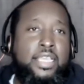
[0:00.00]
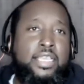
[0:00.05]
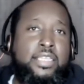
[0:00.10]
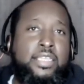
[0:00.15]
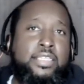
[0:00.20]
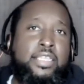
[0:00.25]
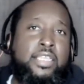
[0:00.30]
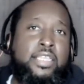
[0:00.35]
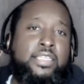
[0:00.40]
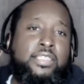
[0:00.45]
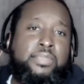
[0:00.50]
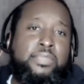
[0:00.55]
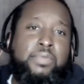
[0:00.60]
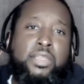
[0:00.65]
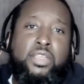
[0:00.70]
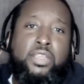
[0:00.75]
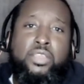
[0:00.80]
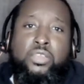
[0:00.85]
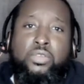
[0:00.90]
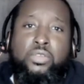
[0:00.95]
He, he's
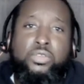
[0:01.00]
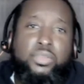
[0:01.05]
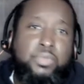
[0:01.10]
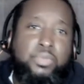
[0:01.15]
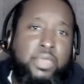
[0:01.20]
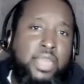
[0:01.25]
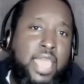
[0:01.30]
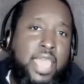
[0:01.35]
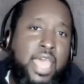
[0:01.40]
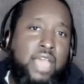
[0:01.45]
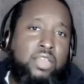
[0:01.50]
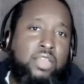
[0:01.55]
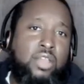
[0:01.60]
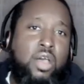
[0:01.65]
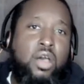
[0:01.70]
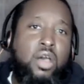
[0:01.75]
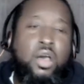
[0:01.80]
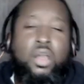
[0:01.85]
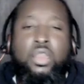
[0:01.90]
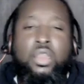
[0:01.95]
been accused of being an
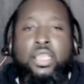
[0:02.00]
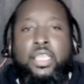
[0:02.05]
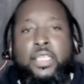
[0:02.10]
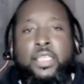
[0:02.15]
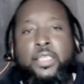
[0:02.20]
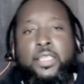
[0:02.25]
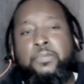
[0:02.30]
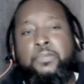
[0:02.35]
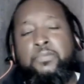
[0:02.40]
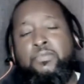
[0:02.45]
alcoholic